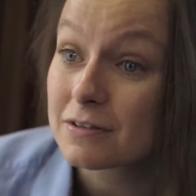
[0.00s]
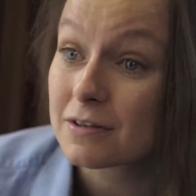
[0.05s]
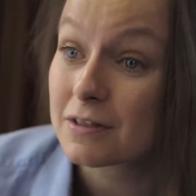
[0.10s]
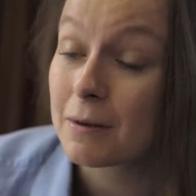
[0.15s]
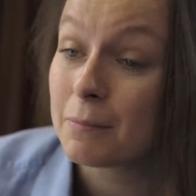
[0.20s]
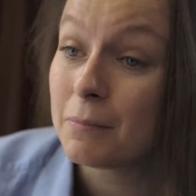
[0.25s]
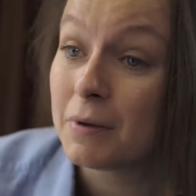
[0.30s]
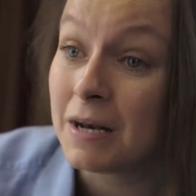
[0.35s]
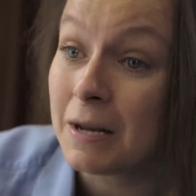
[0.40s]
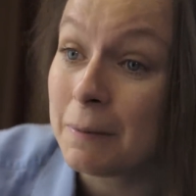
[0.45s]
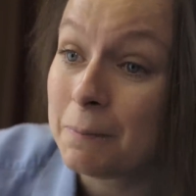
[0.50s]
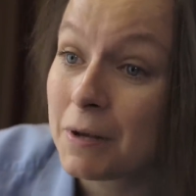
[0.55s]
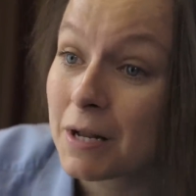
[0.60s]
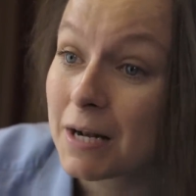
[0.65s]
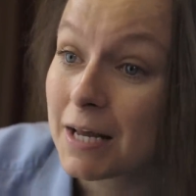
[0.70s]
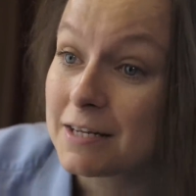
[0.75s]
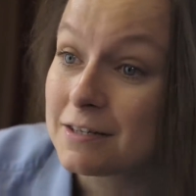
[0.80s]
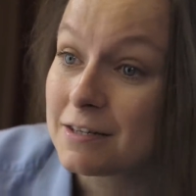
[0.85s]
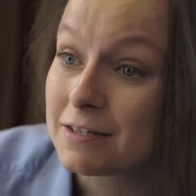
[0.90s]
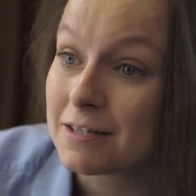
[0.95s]
so they're
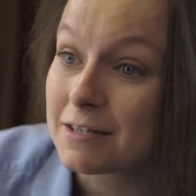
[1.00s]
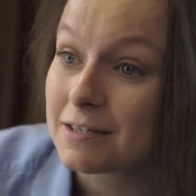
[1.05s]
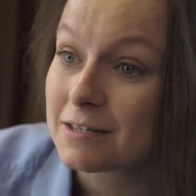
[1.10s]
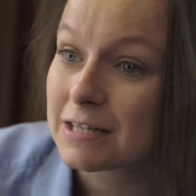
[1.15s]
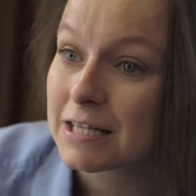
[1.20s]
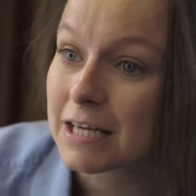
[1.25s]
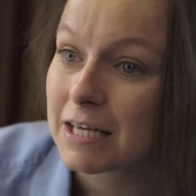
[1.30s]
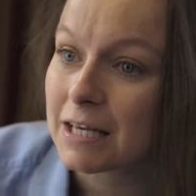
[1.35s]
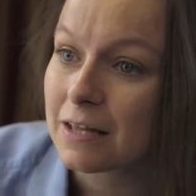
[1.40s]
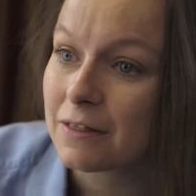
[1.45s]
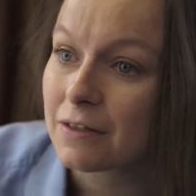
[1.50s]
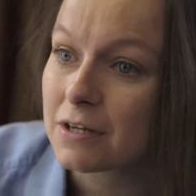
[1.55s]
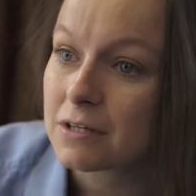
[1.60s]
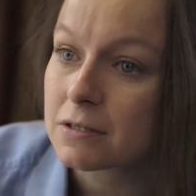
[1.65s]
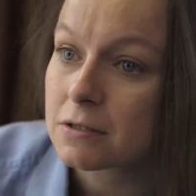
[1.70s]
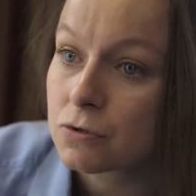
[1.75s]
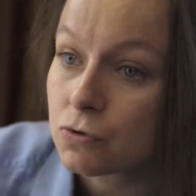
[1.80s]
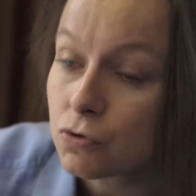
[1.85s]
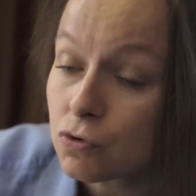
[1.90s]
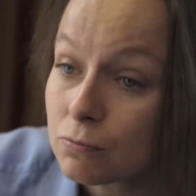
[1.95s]
manipulated into thinking that
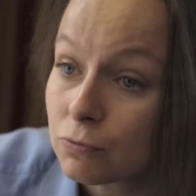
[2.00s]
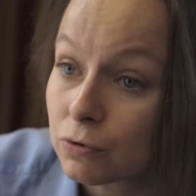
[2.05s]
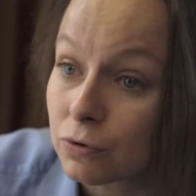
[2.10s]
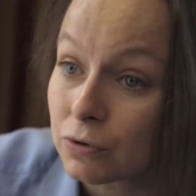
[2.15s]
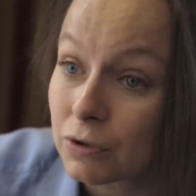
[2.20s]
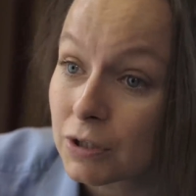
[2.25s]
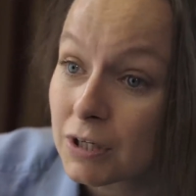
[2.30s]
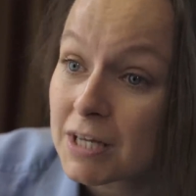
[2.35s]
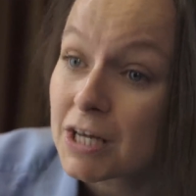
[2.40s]
it's normal.